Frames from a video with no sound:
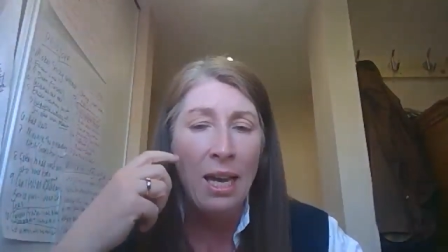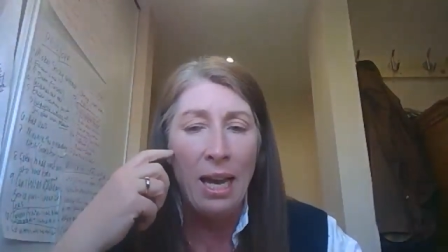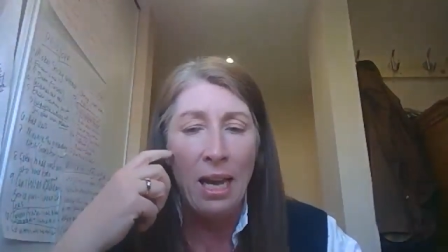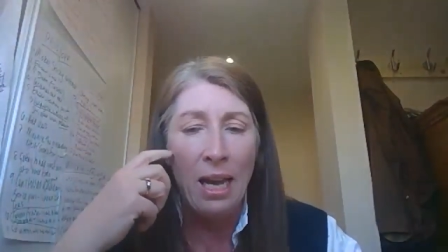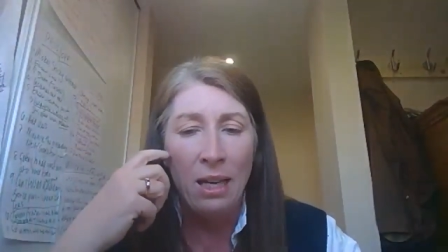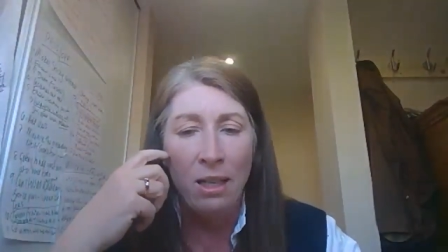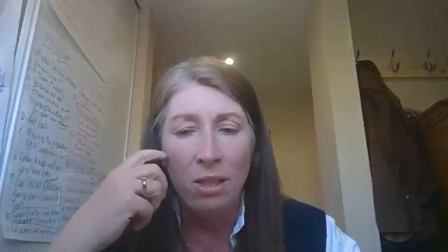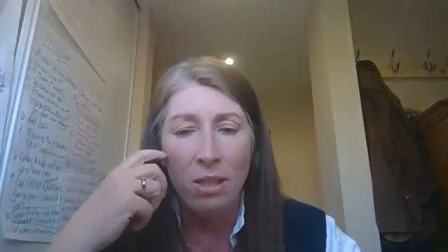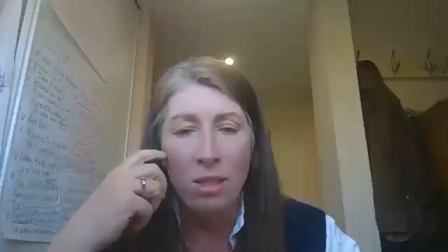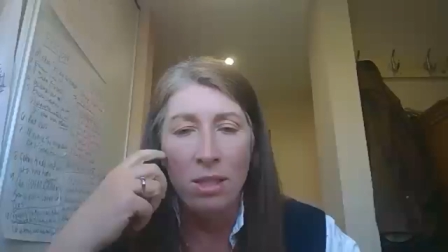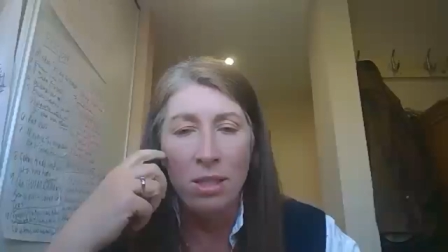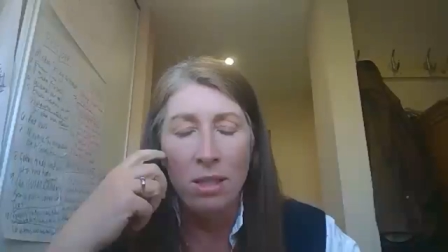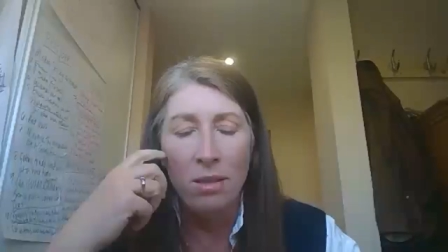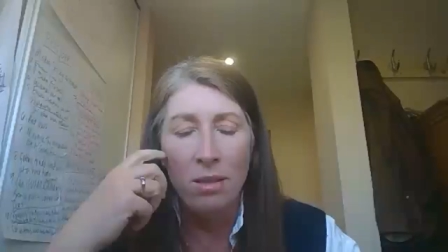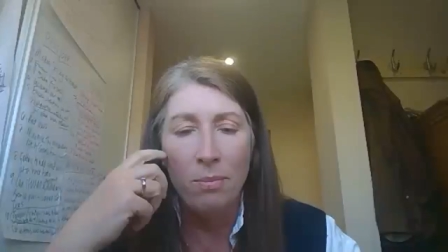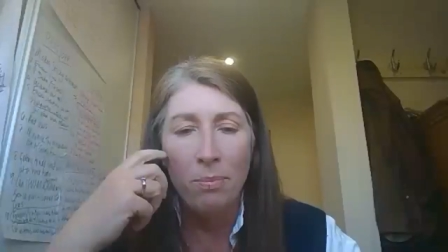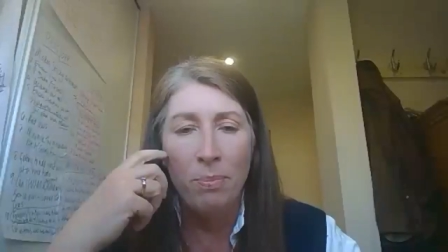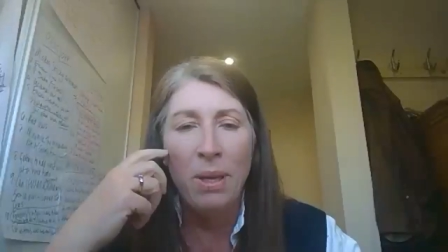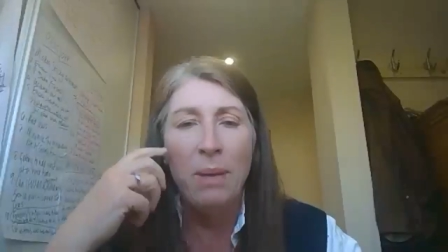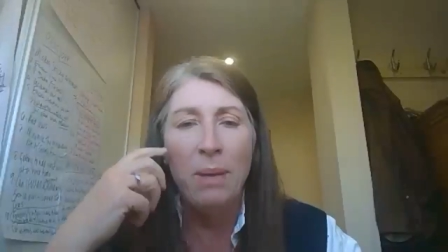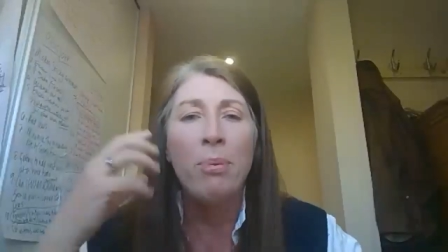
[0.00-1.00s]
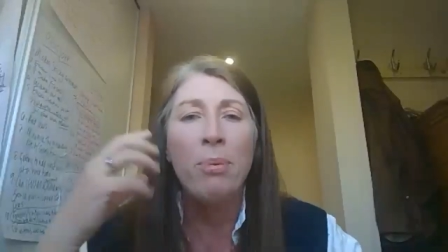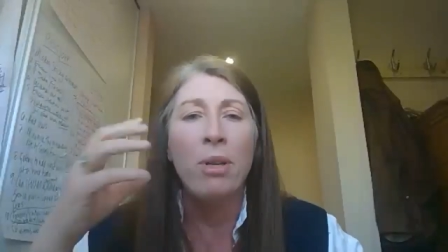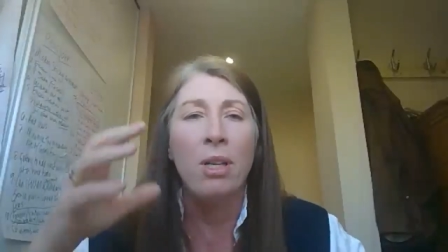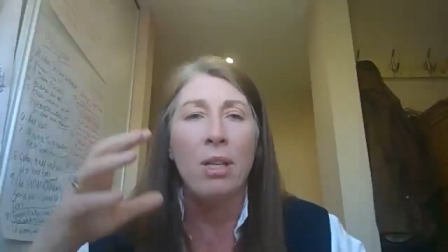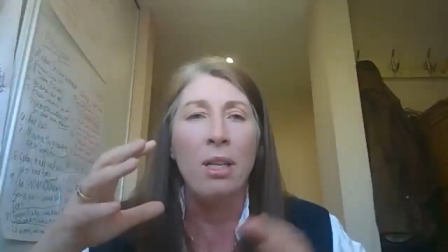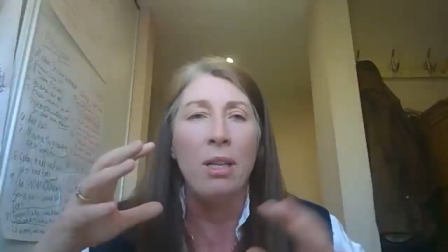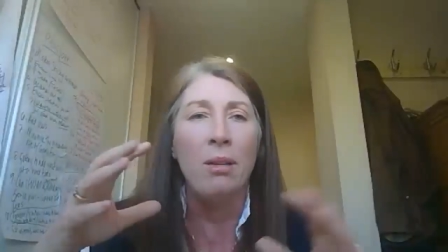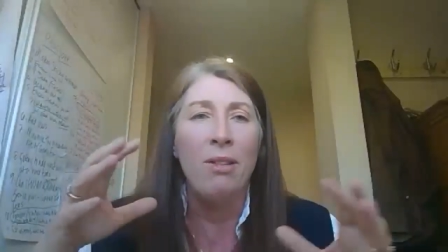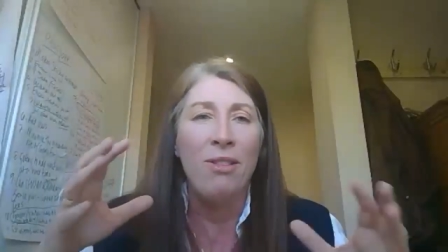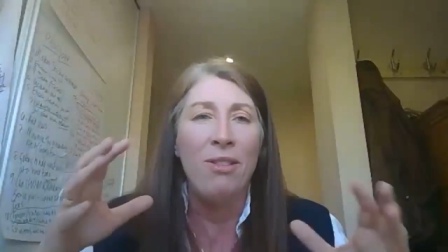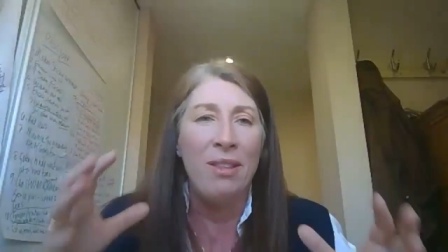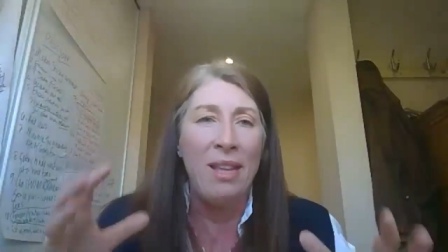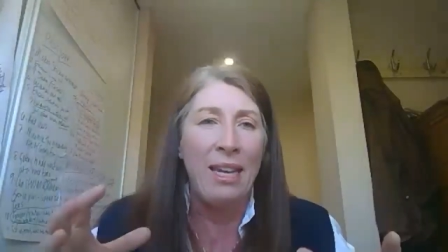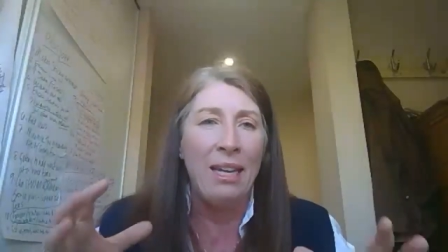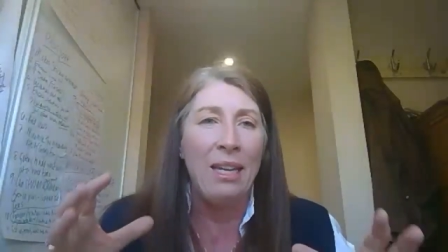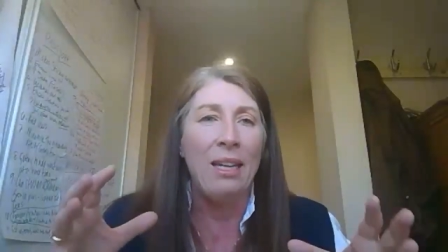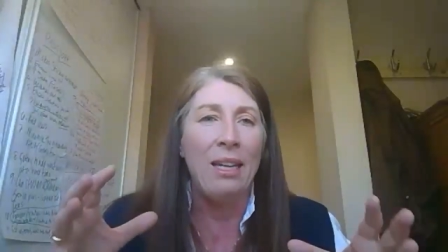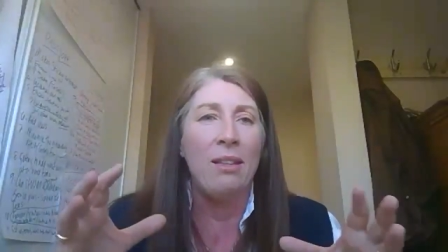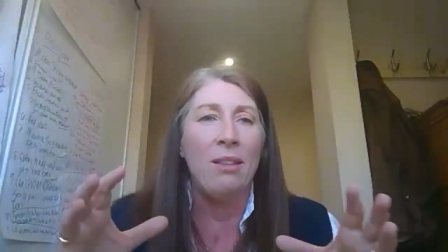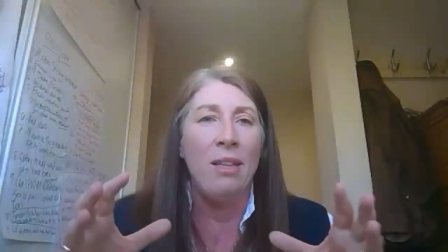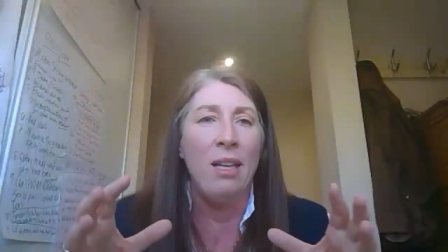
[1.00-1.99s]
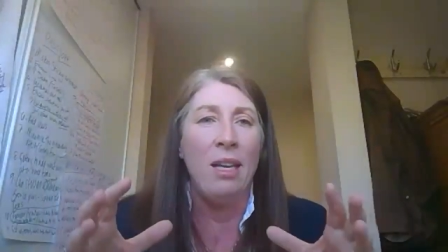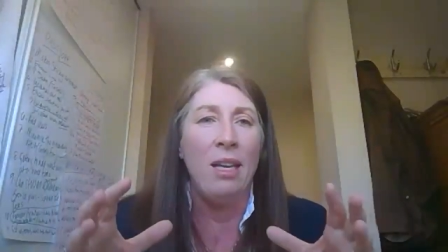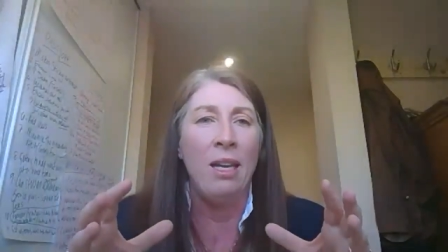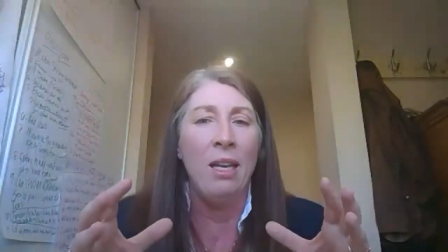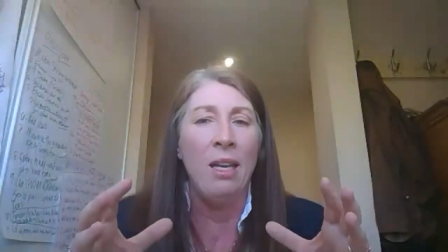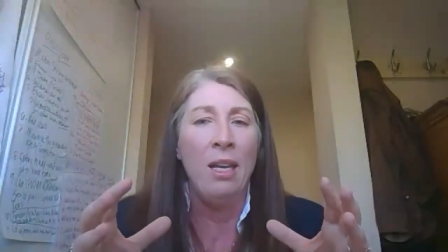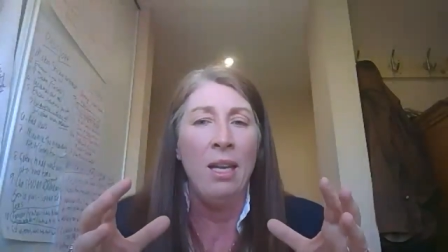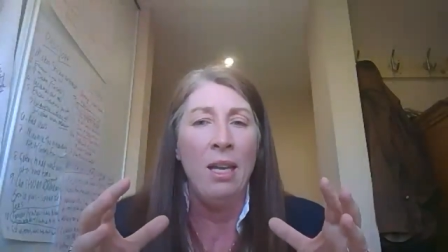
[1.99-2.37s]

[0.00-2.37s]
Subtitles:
and people think that